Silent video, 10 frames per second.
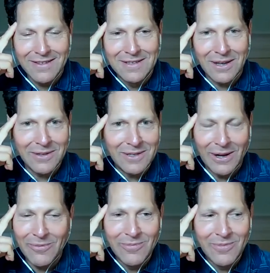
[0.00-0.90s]
so,
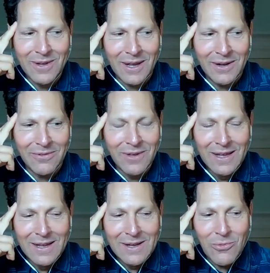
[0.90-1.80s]
kind of
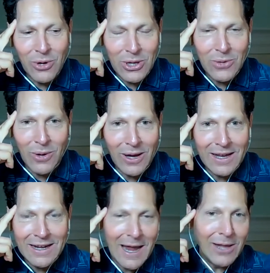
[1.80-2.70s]
what do you
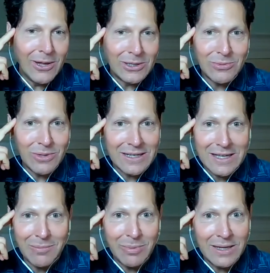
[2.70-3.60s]
want and how long do you want to
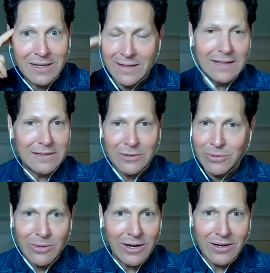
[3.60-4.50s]
keep it? And that's going
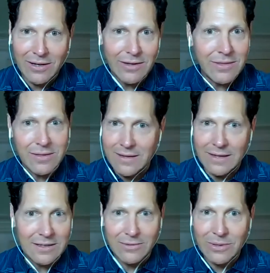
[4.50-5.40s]
to require health, and
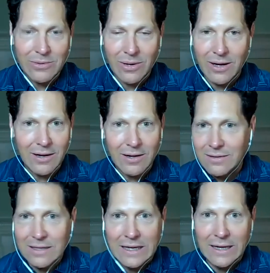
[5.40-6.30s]
that's going to
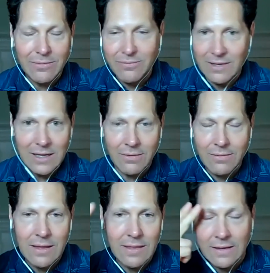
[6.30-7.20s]
require,
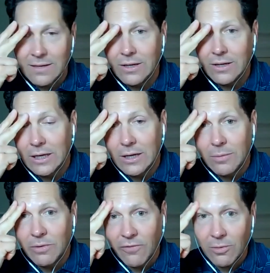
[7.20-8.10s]
and that's how you're going to get your
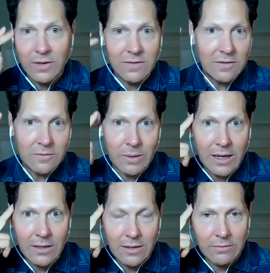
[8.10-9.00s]
performance is
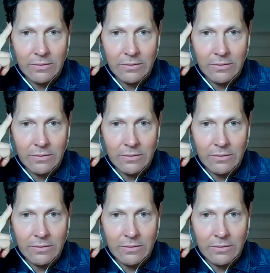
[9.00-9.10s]
by,